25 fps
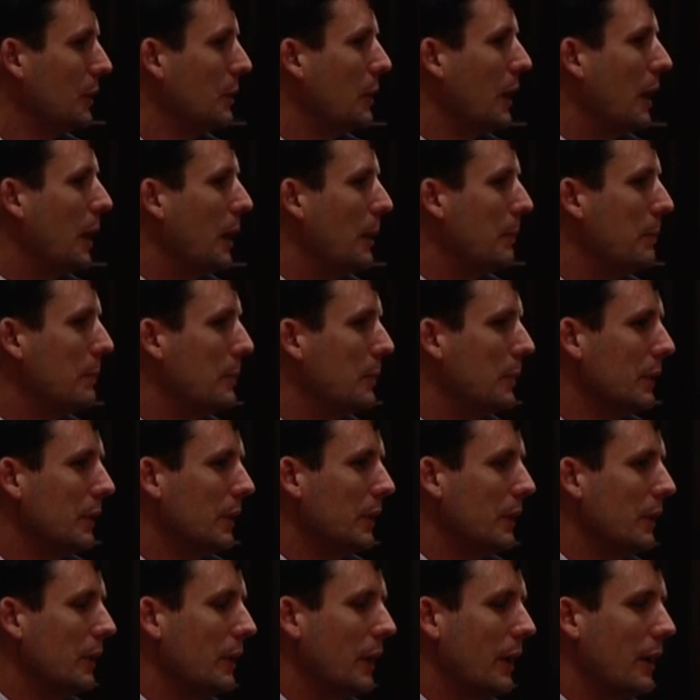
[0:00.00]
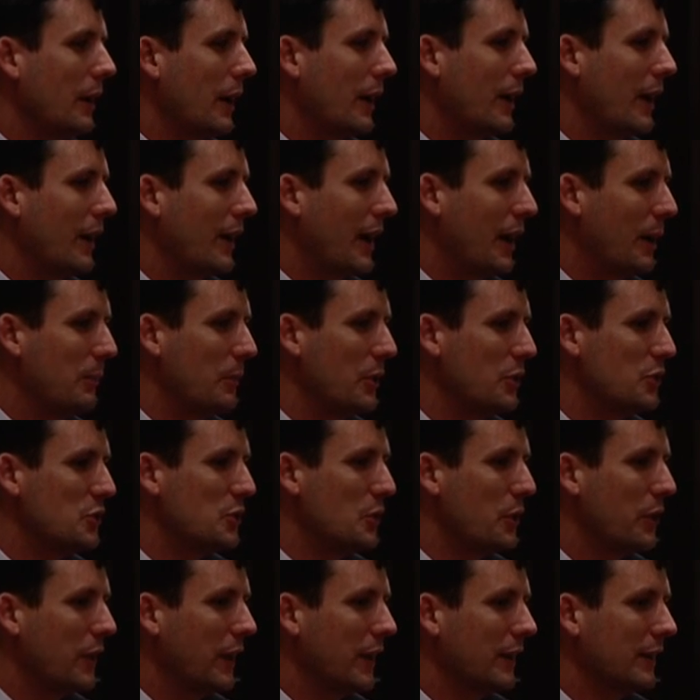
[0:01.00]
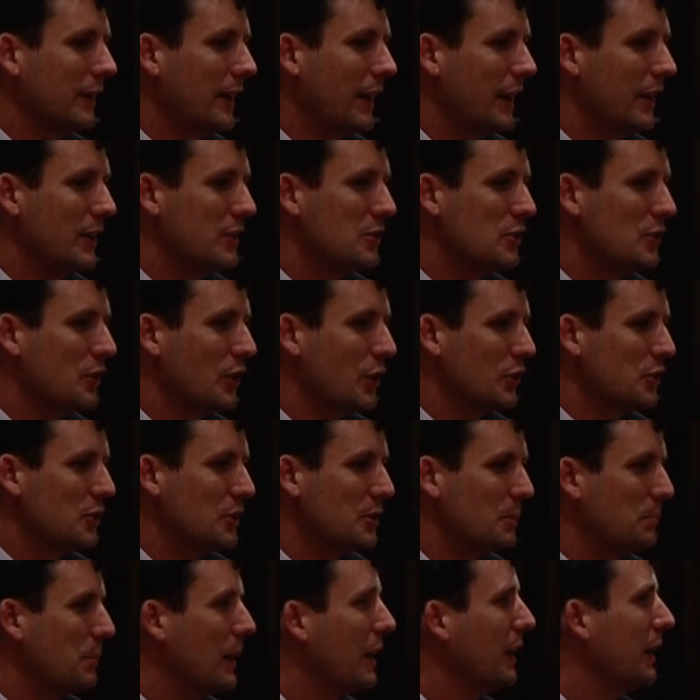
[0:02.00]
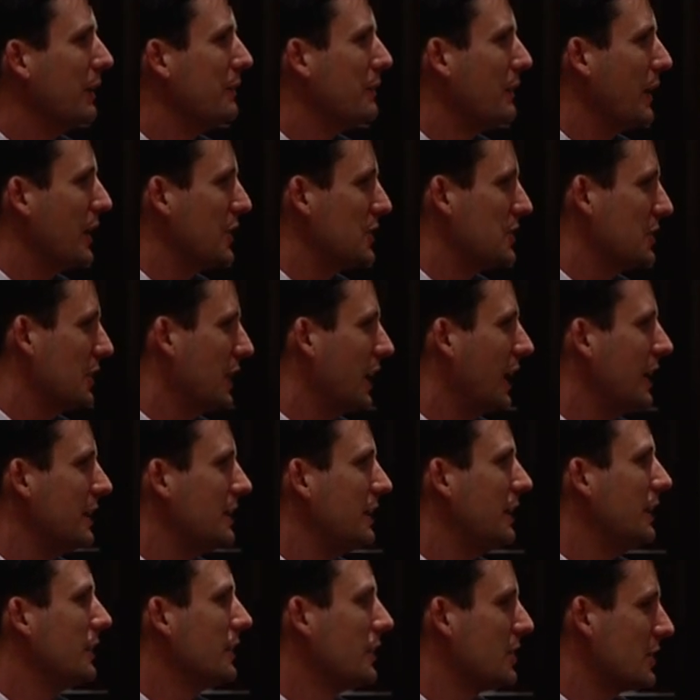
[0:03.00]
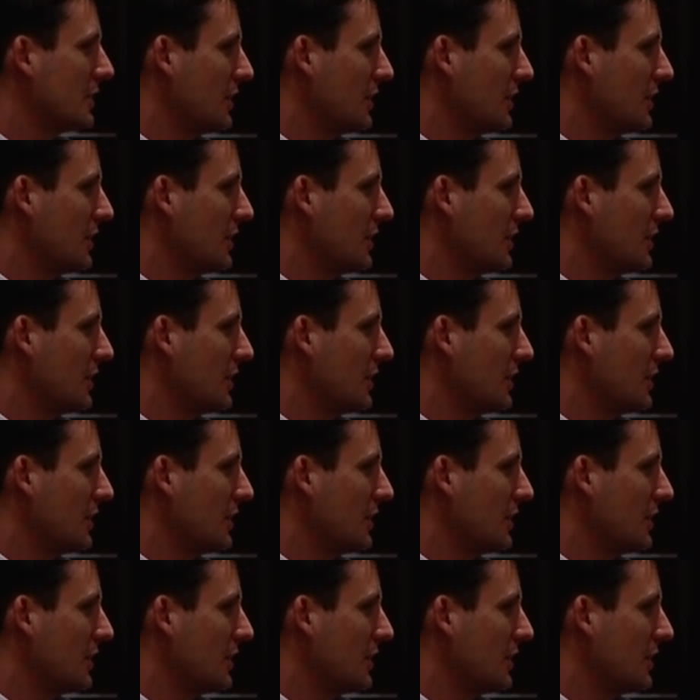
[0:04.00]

Um, how much do you think that is just being investigated in the